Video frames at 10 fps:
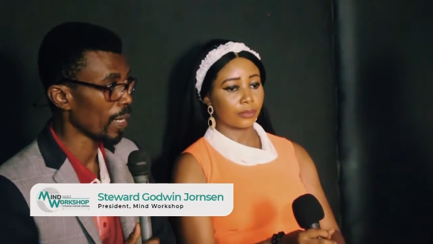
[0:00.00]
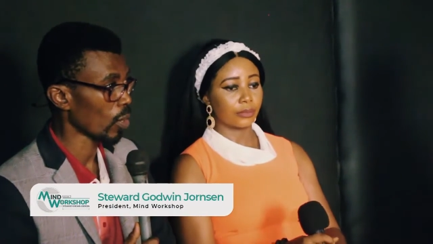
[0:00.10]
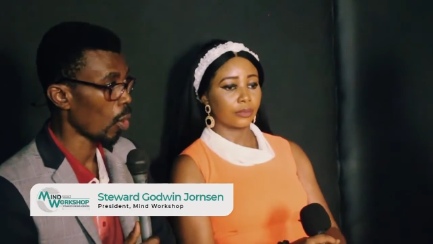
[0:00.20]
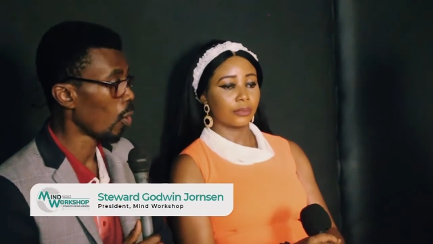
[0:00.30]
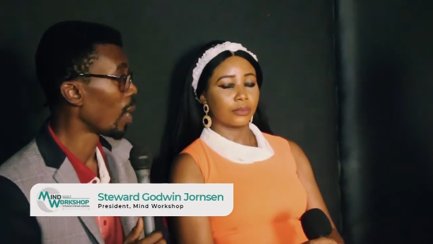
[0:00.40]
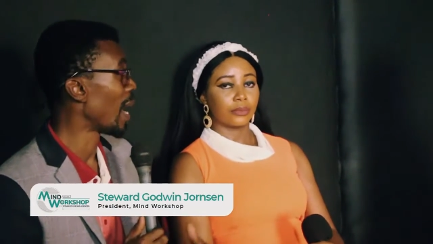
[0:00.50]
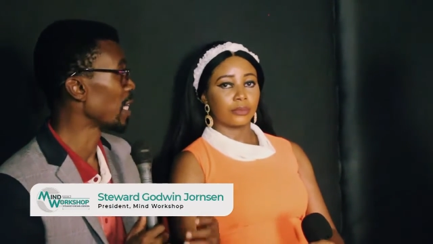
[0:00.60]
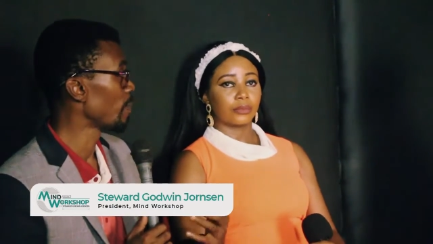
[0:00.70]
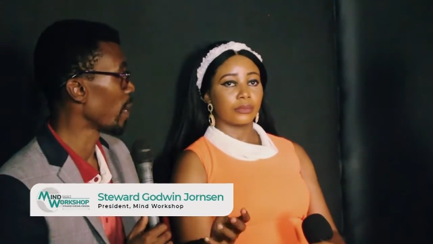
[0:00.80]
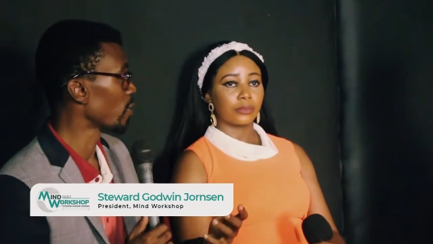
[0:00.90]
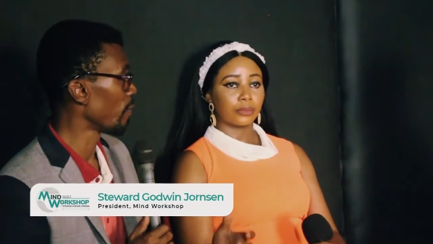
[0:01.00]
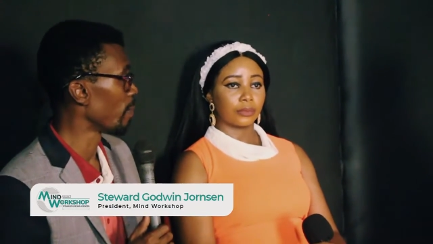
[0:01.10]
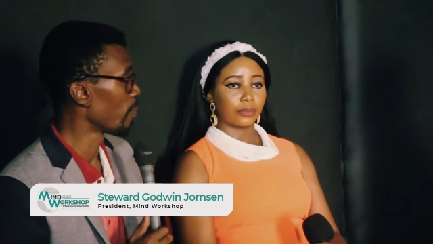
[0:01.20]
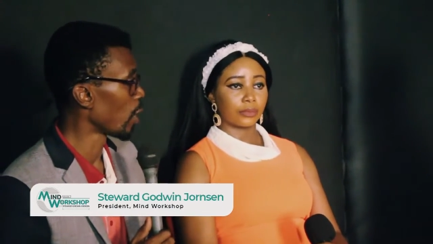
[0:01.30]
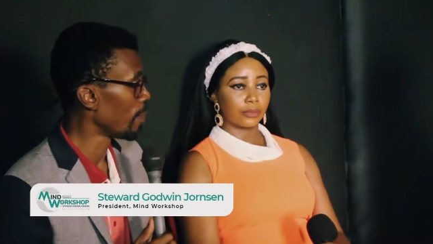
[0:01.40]
Speaker 1: at all aspects of
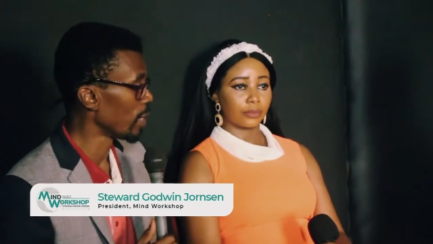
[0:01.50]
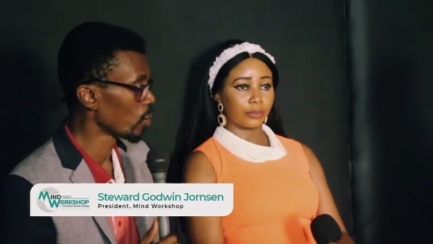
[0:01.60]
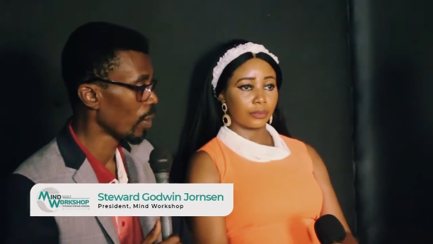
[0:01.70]
employment.